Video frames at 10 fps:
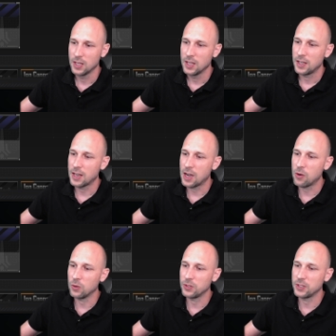
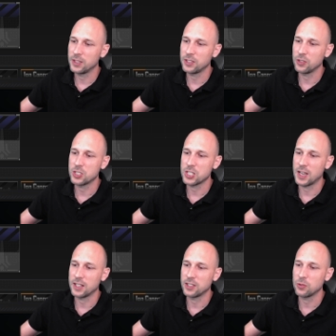now this is your
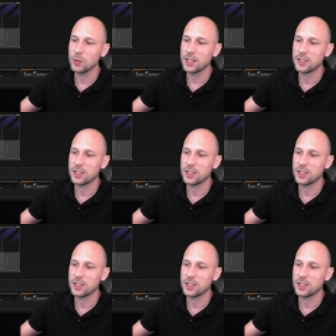chance to get